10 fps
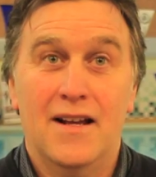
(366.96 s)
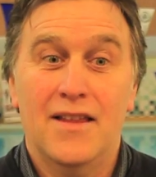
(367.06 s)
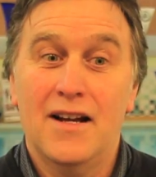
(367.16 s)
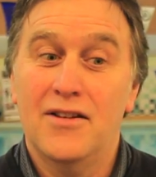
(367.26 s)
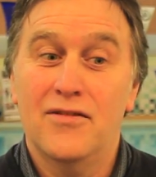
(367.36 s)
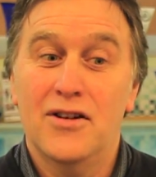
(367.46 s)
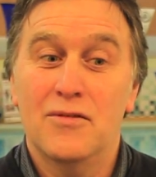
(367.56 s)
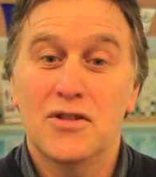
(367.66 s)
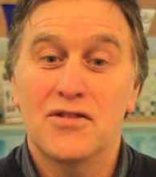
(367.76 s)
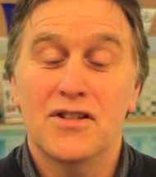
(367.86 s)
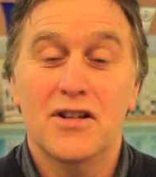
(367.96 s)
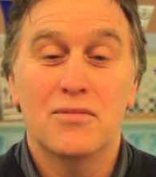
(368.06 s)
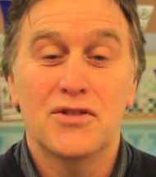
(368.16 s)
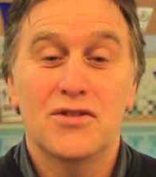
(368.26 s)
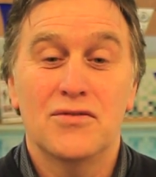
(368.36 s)
Thank you very much for the
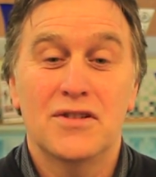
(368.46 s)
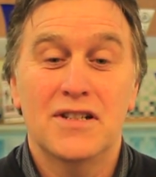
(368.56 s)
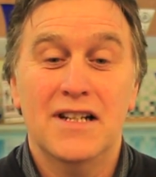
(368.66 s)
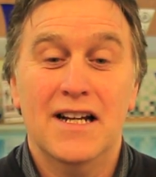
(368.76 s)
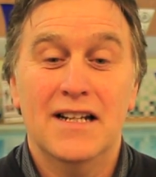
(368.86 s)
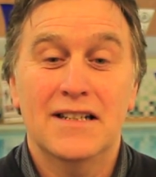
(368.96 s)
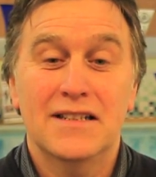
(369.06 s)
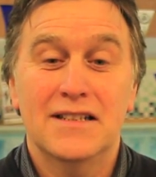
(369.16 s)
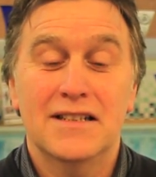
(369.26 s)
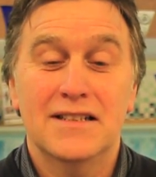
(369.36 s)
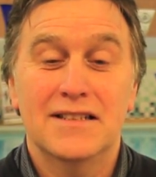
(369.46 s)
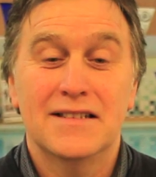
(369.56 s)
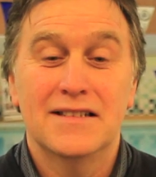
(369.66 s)
opportunity and uh,